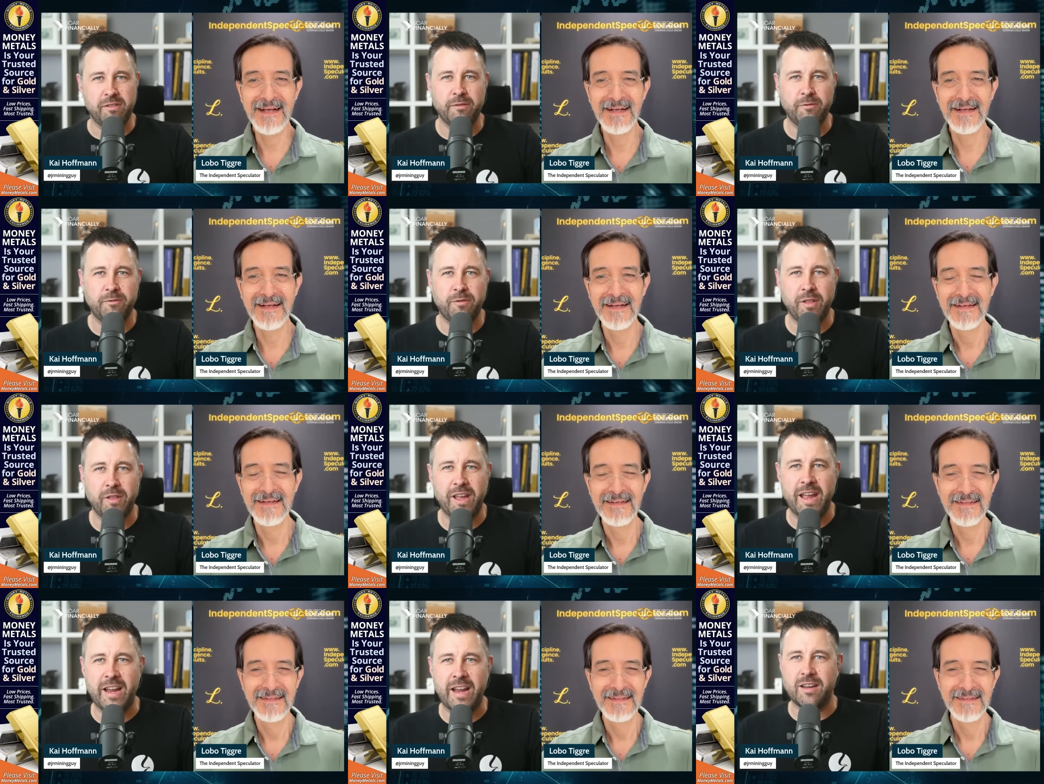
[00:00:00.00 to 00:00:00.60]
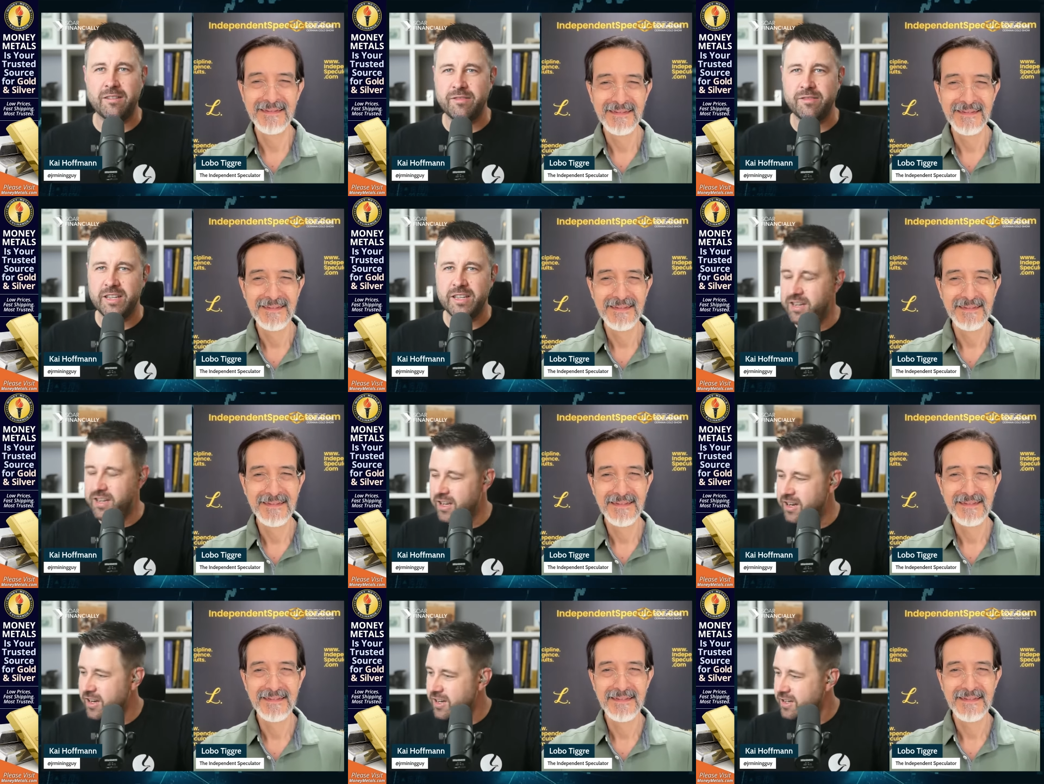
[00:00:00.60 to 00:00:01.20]
Speaker 1: for the heck of it, you
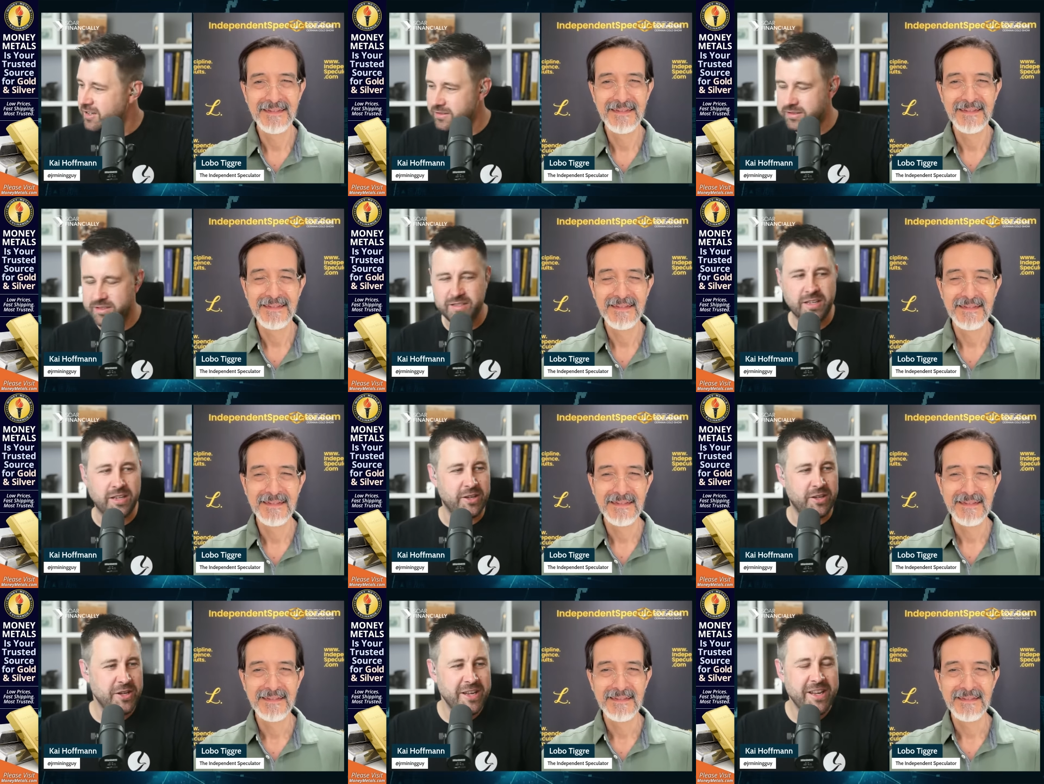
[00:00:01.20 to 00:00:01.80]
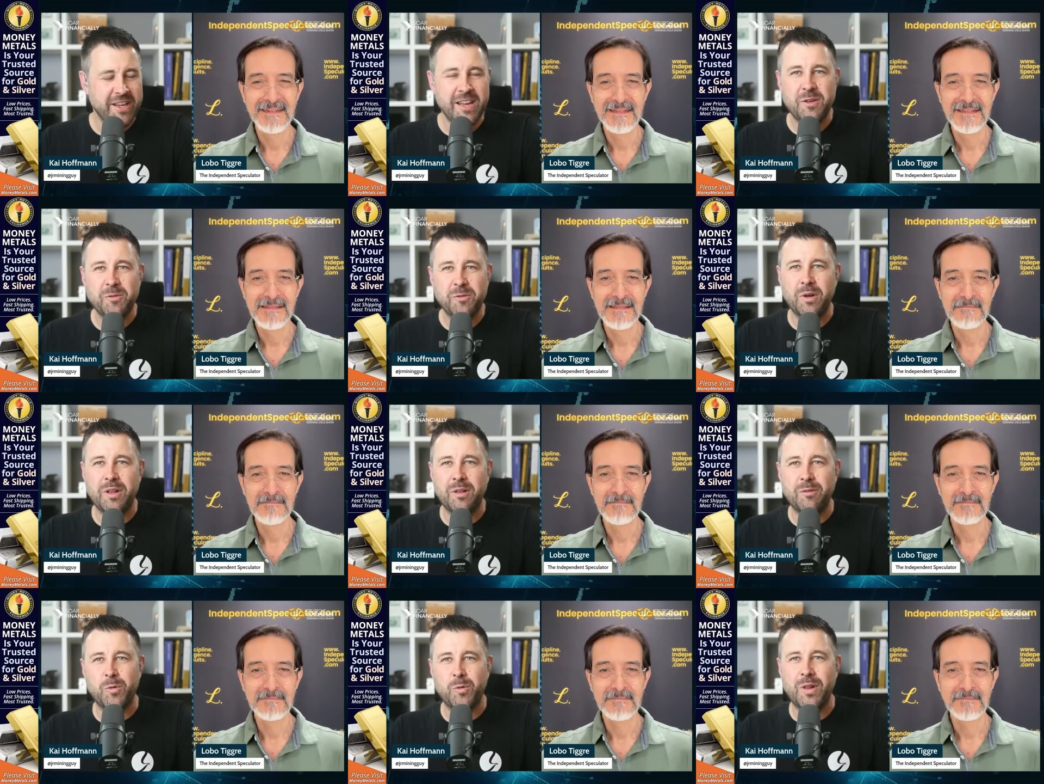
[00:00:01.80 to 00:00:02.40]
know. So we'll
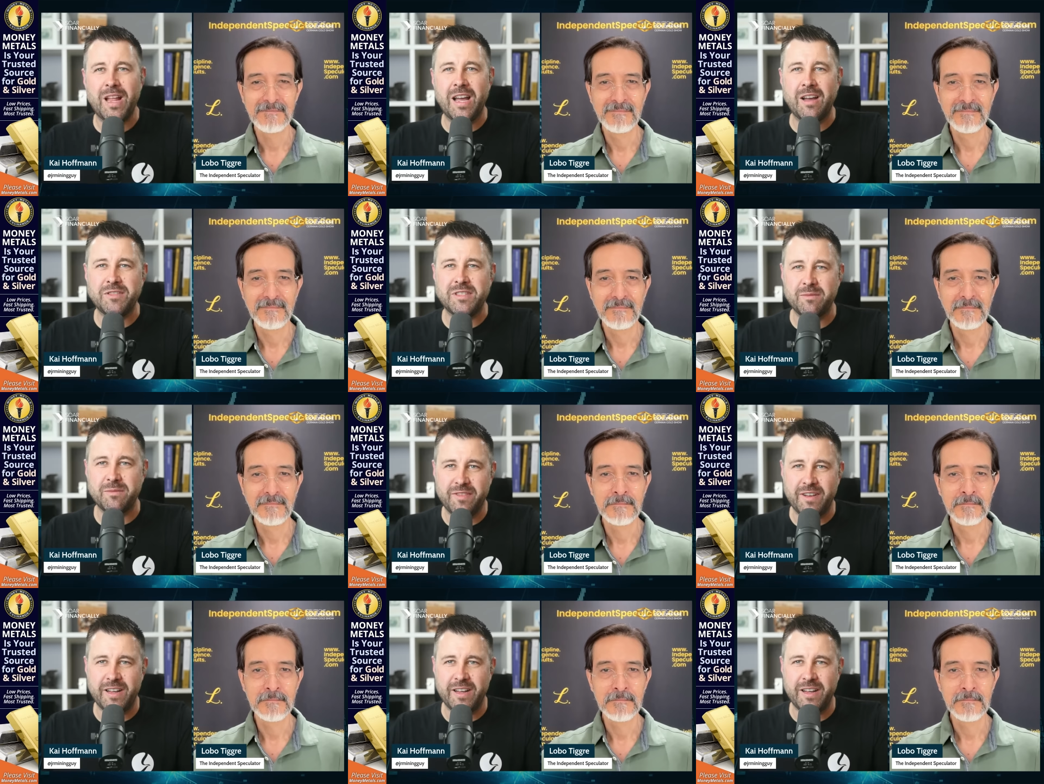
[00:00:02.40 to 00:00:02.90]
we'll have some fun.